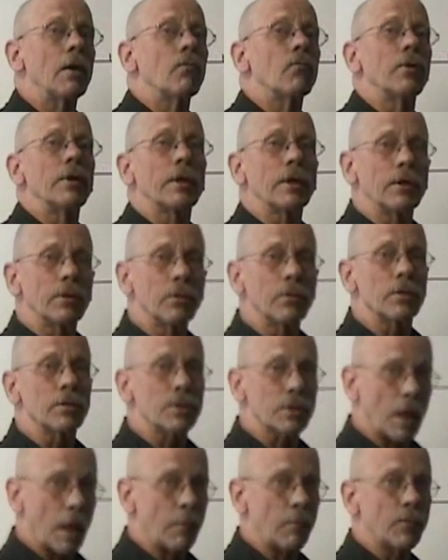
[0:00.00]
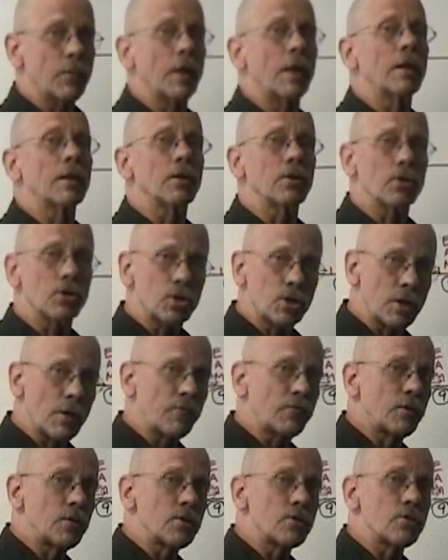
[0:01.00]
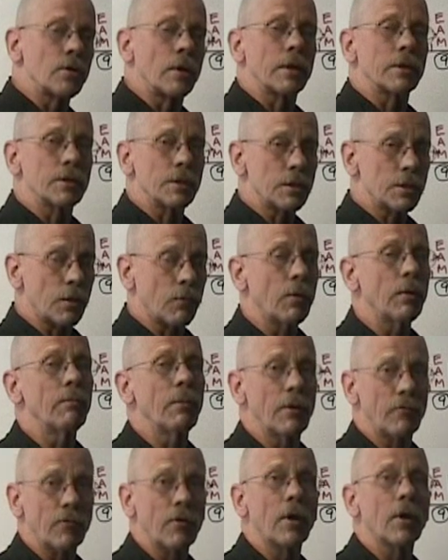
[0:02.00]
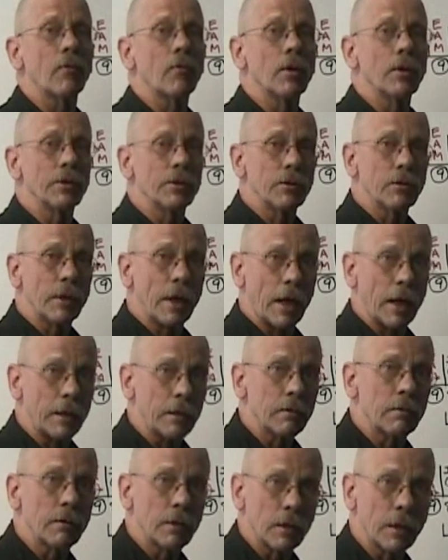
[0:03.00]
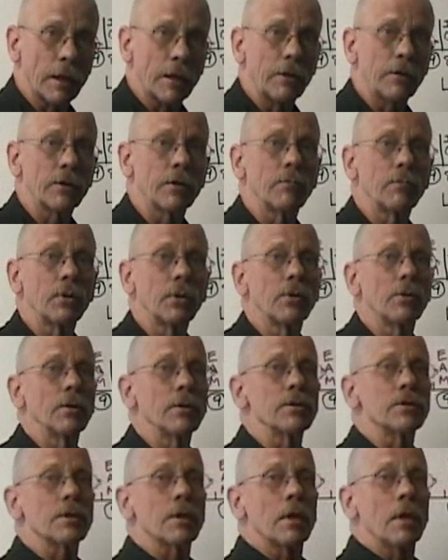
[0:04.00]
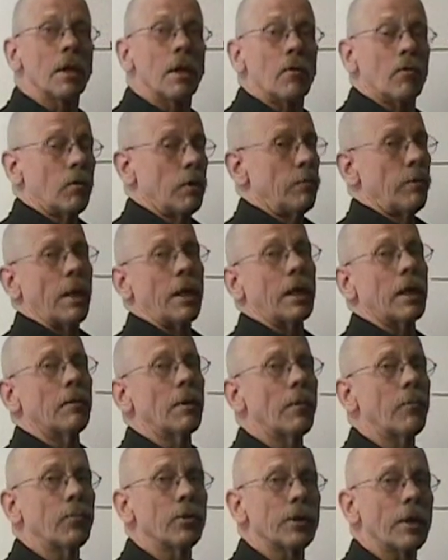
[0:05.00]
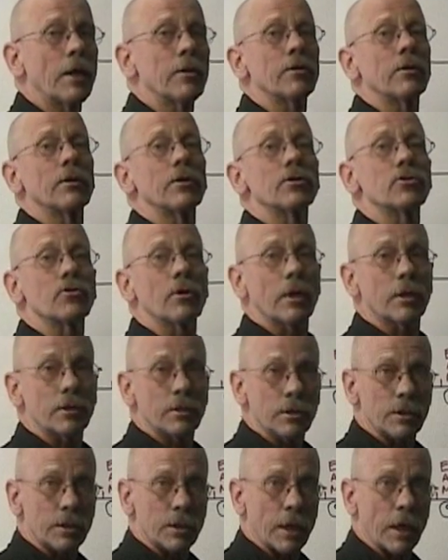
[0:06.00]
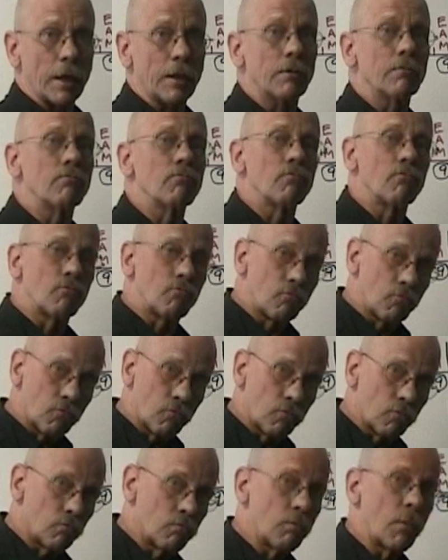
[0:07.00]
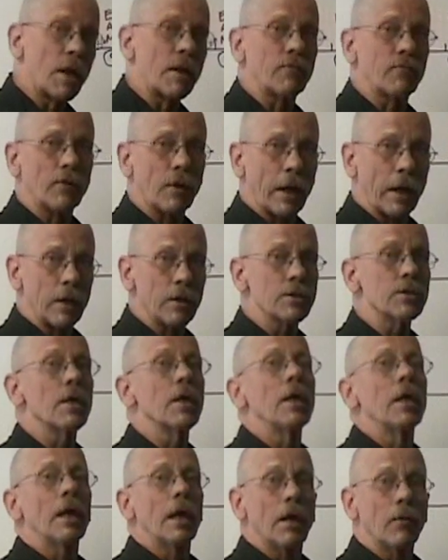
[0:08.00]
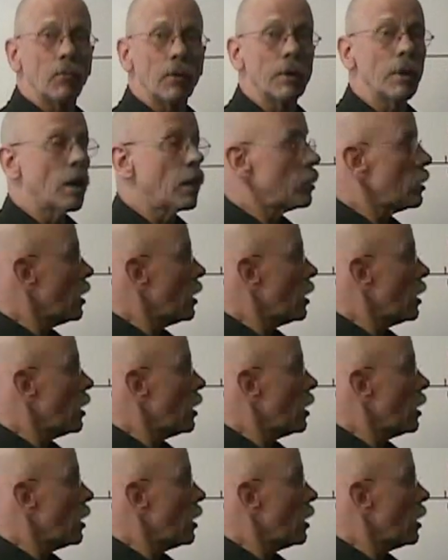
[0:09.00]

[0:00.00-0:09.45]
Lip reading: We can do the same thing to the shift instructions, and we may very well do that in later computers. We may come up with other instruction set modifiers, and we are